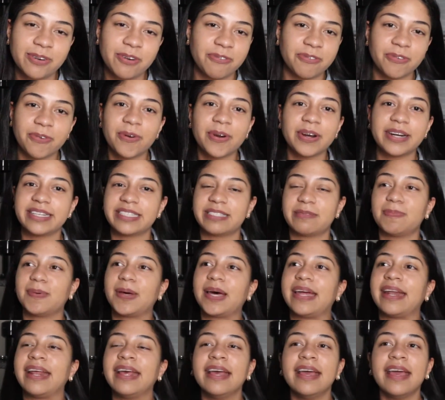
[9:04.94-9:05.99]
of course,
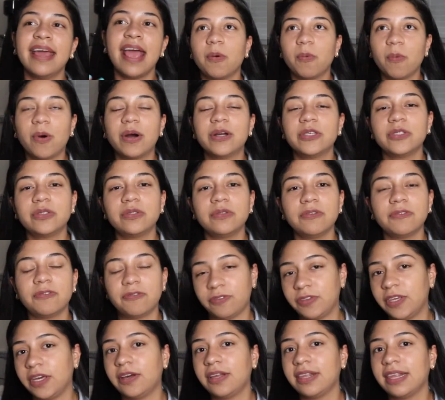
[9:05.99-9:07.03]
but I want you to
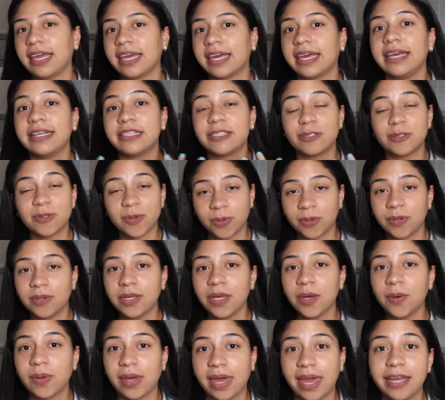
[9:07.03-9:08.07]
feel like it's
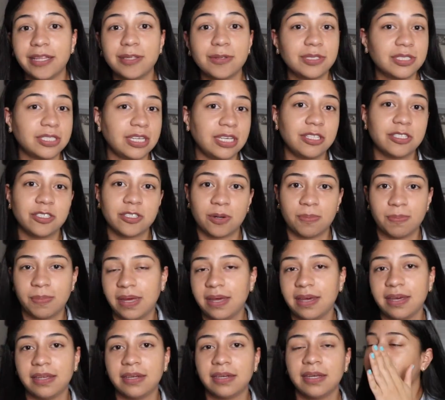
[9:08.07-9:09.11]
totally okay to change your mind,